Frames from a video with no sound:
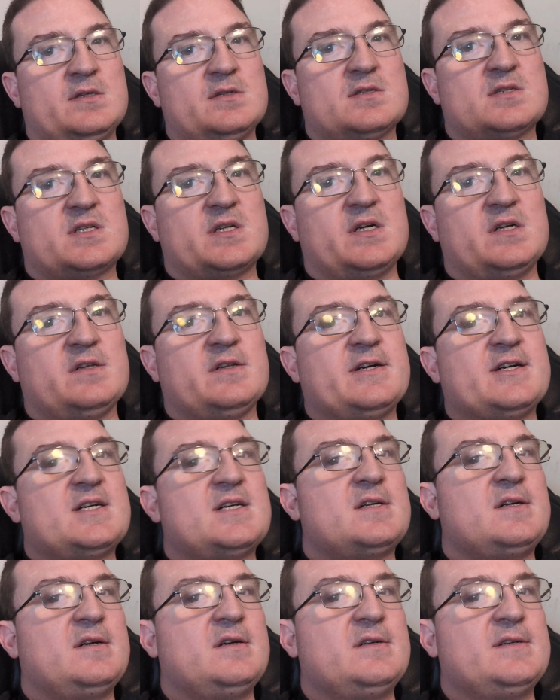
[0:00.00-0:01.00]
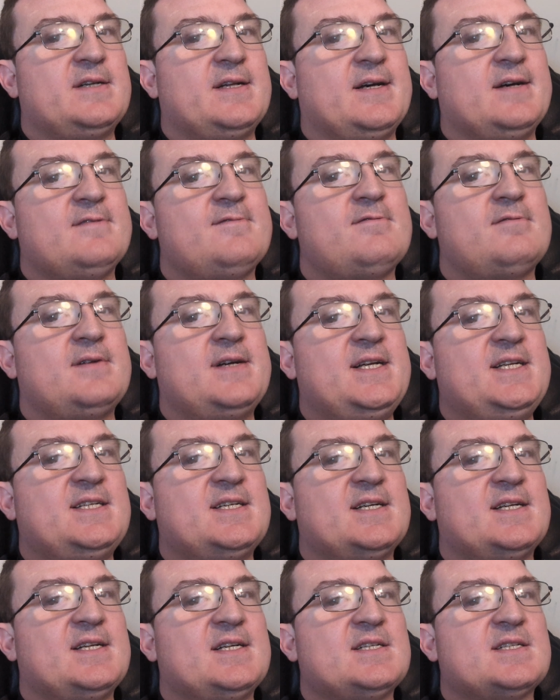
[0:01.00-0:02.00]
So, luckily enough, we
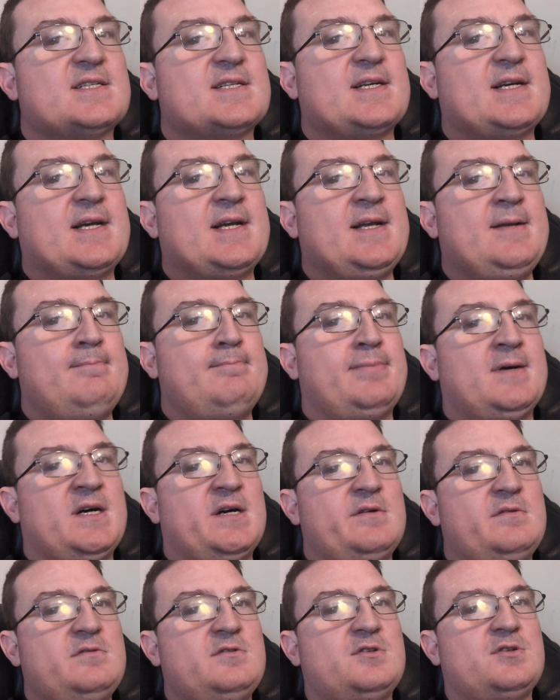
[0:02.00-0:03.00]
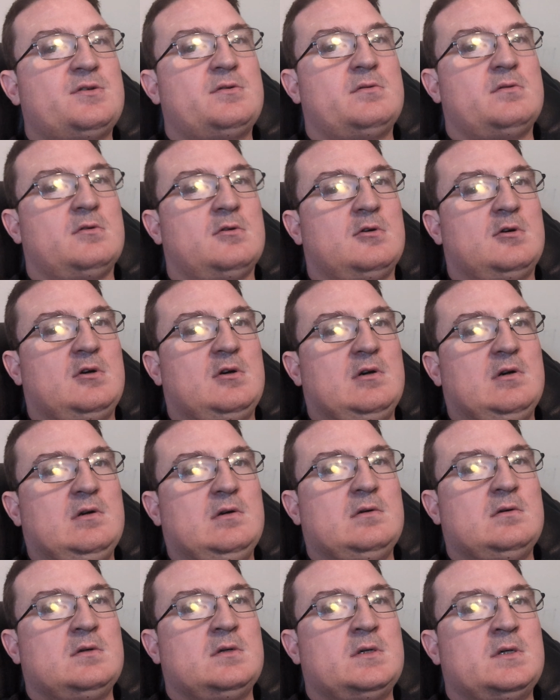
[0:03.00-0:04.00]
did us a boat tour,
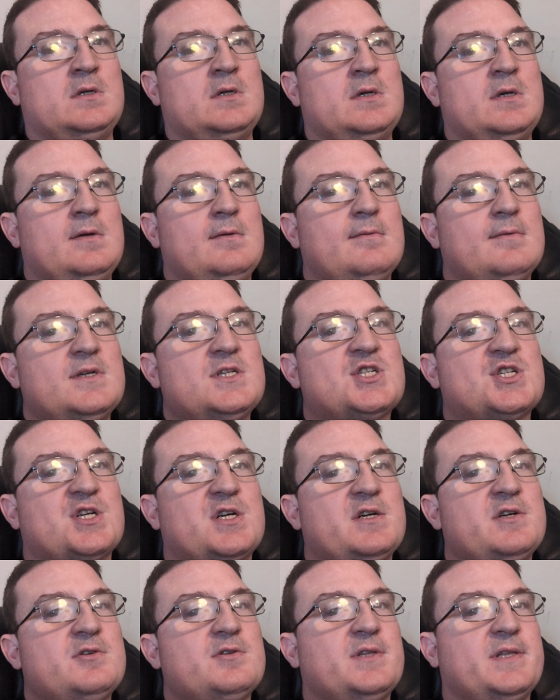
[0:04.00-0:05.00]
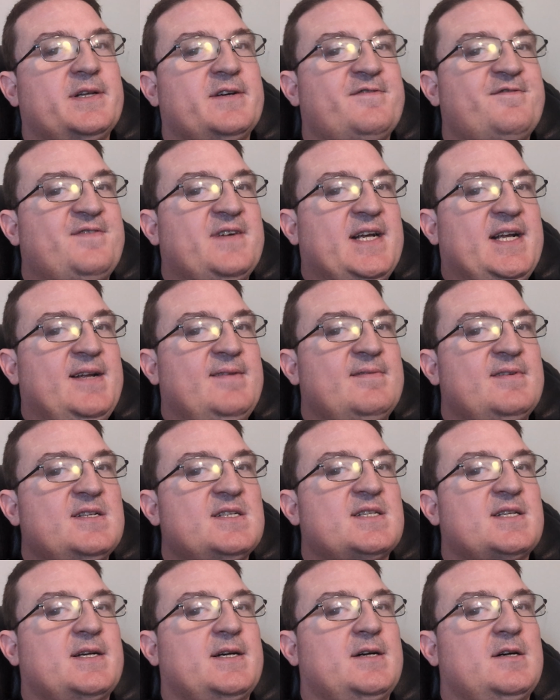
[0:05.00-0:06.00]
which showed the
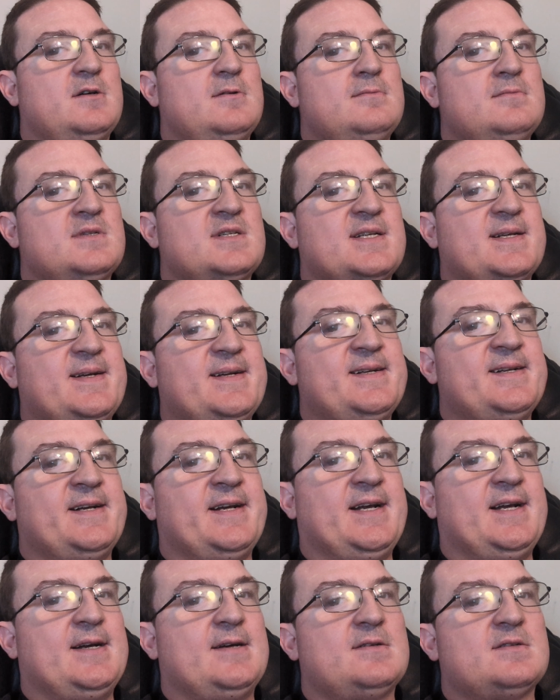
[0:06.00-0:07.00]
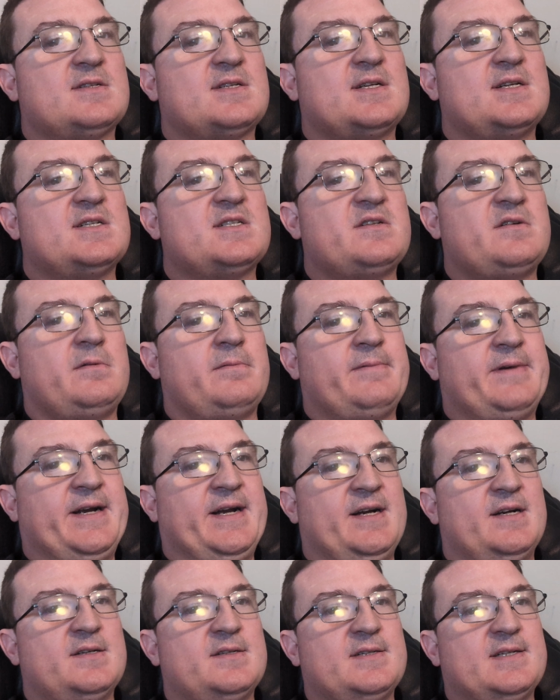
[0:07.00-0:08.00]
famous homes and houses
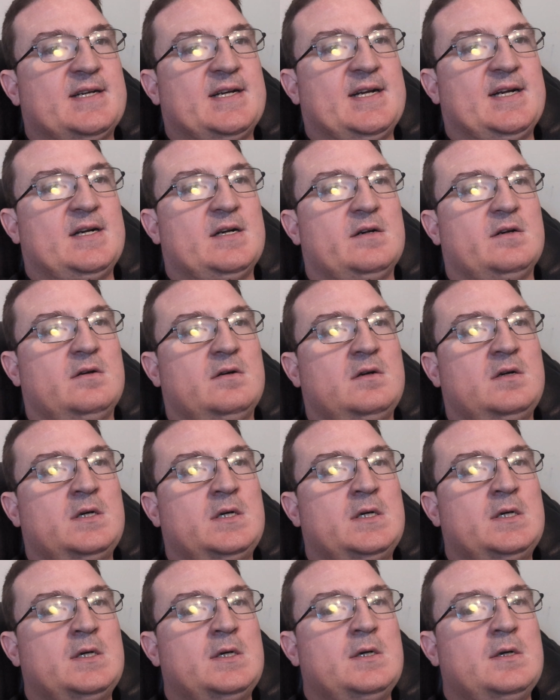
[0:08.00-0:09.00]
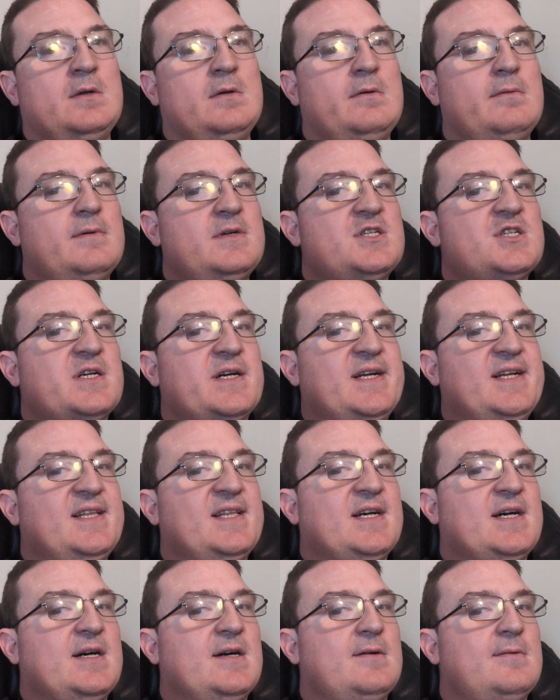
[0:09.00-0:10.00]
around there, which I
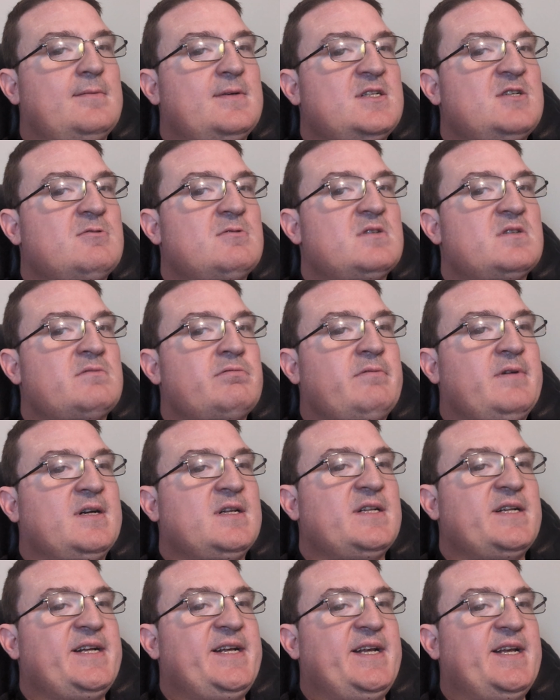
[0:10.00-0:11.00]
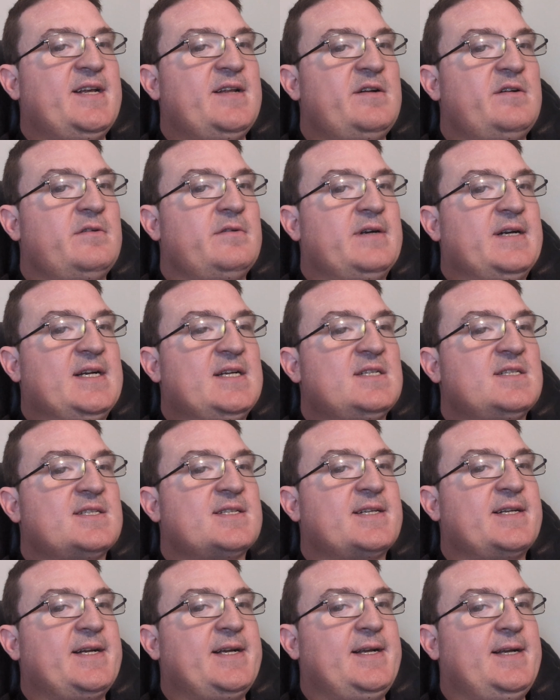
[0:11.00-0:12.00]
thought, which was really
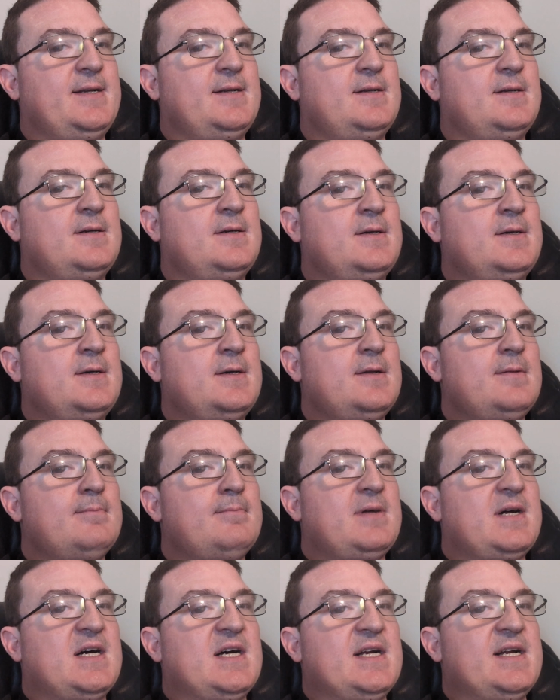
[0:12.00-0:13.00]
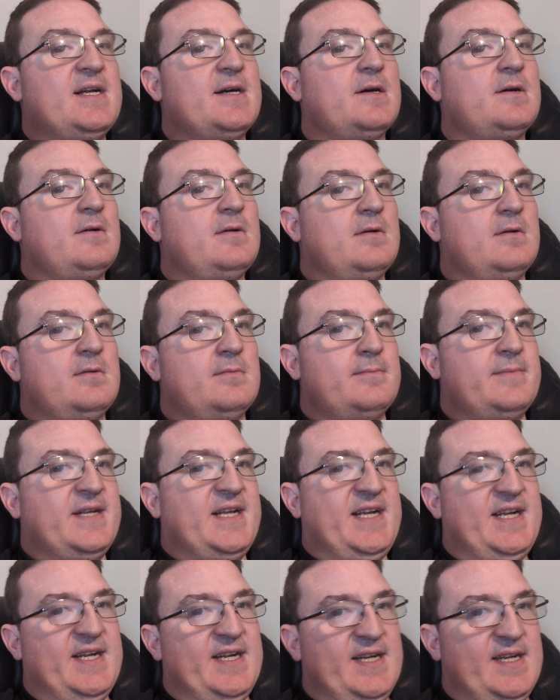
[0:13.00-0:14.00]
interesting by all
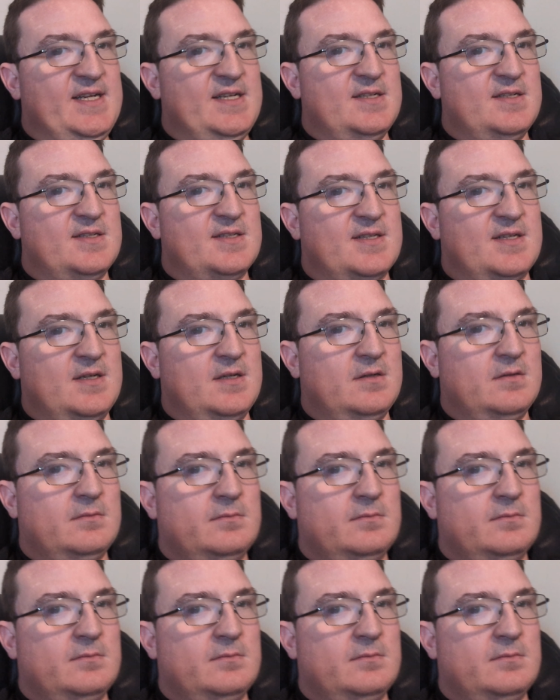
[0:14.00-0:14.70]
means.